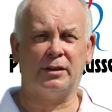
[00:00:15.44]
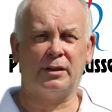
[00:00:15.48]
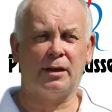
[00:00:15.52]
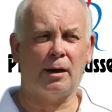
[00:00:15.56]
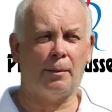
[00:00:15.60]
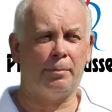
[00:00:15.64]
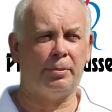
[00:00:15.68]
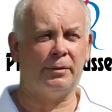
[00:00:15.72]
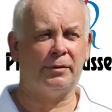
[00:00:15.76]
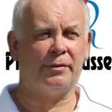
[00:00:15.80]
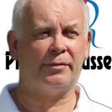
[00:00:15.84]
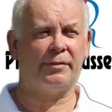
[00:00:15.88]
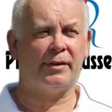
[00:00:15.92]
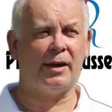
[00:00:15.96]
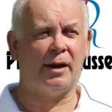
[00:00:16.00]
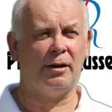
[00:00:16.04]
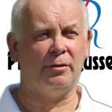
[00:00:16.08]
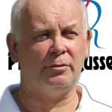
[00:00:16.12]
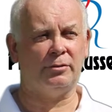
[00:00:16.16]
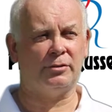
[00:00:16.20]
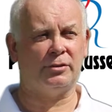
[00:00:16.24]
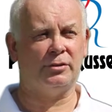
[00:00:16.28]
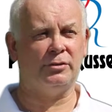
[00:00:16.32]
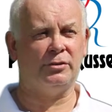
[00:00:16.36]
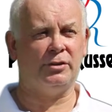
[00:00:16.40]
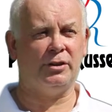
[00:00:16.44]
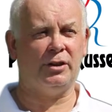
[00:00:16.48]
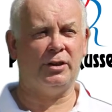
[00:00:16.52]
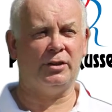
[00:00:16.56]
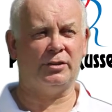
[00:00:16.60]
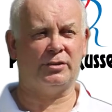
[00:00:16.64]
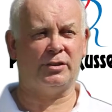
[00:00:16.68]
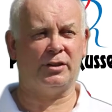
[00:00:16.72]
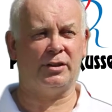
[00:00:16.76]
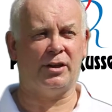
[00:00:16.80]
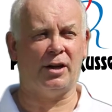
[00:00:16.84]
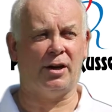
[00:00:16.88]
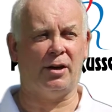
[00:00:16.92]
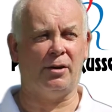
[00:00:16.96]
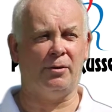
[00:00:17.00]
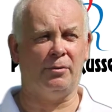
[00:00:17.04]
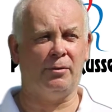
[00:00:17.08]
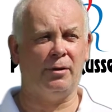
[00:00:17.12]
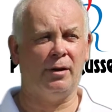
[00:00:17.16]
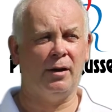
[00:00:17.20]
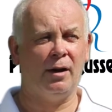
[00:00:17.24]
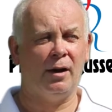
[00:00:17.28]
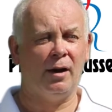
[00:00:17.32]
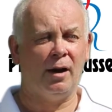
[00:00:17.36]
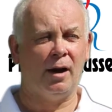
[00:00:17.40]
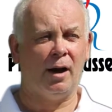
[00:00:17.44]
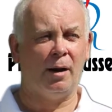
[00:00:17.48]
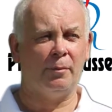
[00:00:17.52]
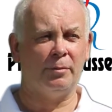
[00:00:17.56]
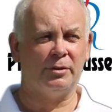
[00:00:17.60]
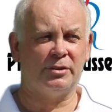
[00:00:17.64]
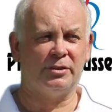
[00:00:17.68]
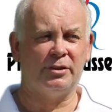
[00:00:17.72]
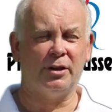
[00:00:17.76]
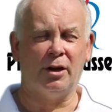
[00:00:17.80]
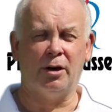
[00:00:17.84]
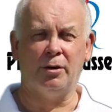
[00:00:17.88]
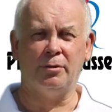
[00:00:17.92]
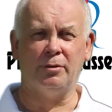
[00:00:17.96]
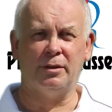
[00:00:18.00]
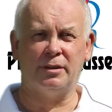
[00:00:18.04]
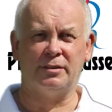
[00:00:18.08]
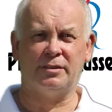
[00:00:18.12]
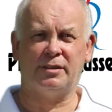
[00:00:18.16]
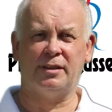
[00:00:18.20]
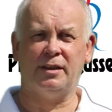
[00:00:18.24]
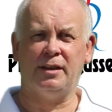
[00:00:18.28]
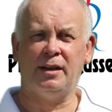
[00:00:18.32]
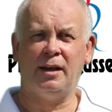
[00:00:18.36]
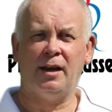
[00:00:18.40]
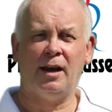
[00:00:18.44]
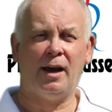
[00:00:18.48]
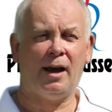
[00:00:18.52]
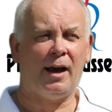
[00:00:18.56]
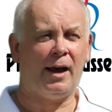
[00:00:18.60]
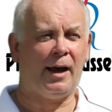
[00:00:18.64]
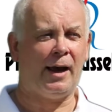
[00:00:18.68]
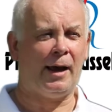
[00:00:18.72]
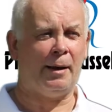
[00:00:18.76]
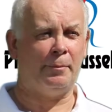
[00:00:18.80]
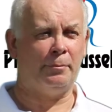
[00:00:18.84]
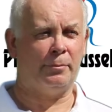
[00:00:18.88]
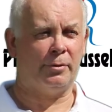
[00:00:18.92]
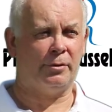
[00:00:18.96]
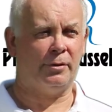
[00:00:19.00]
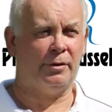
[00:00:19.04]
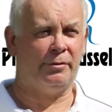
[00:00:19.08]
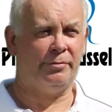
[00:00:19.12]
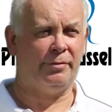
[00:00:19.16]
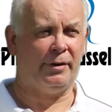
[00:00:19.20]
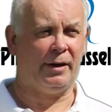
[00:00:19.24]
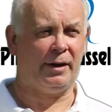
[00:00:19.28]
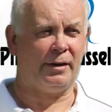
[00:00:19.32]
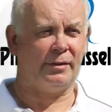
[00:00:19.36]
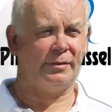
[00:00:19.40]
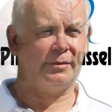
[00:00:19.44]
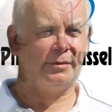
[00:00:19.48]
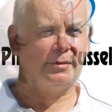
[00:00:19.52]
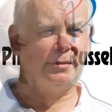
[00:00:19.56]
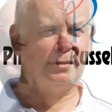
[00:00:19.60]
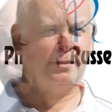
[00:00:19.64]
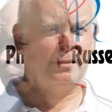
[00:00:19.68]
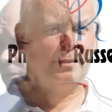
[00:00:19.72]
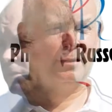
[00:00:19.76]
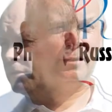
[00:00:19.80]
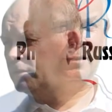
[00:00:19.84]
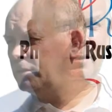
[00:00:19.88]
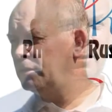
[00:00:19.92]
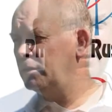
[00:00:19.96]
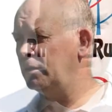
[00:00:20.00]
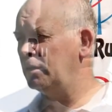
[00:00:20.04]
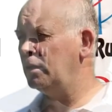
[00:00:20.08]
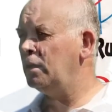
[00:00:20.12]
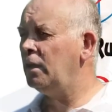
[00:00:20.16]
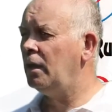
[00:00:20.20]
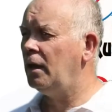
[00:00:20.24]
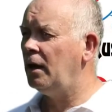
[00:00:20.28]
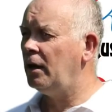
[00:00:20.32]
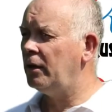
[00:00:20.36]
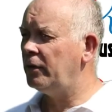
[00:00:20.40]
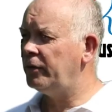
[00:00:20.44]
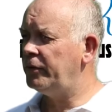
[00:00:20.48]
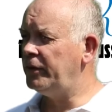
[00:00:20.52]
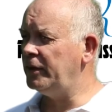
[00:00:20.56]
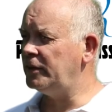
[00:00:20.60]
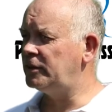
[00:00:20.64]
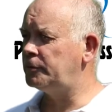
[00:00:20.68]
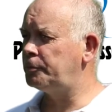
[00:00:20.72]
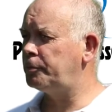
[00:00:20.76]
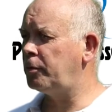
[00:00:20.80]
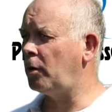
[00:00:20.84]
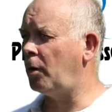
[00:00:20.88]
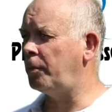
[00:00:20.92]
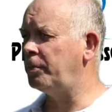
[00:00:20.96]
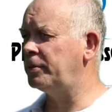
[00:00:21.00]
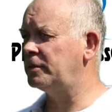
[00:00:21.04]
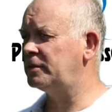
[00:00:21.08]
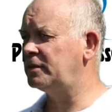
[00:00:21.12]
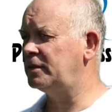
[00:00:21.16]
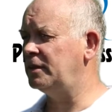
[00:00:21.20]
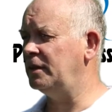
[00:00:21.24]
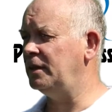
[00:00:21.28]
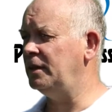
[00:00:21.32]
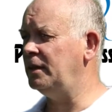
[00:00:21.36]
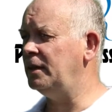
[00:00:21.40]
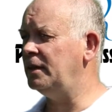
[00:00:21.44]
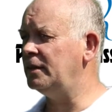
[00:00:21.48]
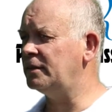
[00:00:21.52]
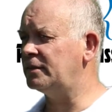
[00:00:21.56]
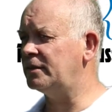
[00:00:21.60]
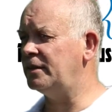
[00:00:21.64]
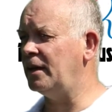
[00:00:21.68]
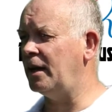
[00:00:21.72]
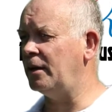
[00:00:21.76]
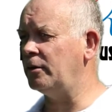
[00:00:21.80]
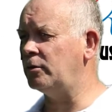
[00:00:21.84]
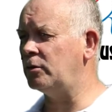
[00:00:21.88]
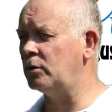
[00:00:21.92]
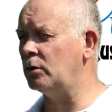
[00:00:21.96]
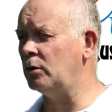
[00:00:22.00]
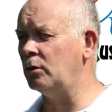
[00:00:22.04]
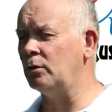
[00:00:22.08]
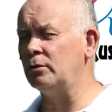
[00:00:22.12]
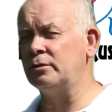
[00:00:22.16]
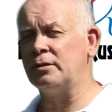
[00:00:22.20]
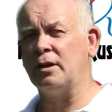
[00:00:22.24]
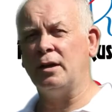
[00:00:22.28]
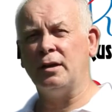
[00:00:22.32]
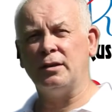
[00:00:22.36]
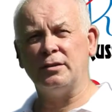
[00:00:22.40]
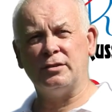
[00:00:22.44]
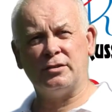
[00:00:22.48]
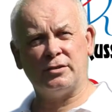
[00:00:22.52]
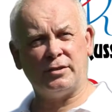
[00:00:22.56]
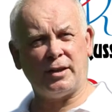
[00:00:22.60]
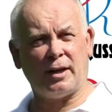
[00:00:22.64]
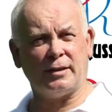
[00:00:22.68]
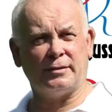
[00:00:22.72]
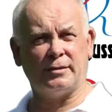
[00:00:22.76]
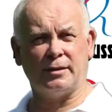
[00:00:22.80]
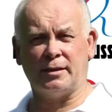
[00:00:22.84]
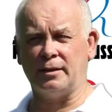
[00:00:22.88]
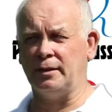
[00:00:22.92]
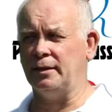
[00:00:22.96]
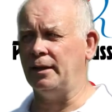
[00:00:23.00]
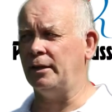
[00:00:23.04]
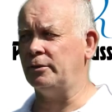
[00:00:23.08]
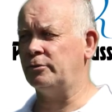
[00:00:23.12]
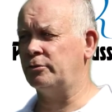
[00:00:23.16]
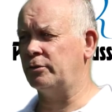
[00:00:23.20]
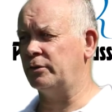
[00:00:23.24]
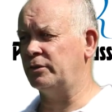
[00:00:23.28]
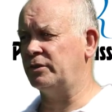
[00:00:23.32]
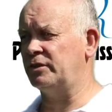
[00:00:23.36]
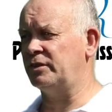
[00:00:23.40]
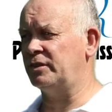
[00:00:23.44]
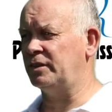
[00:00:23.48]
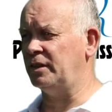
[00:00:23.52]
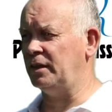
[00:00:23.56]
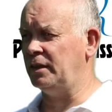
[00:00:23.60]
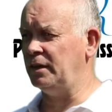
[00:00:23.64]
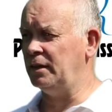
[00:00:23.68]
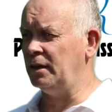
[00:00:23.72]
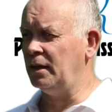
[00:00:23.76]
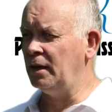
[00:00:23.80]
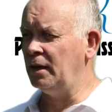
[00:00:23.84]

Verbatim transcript: a couple of thousand years ago and was known as the Amber effect. This property is now called static electricity.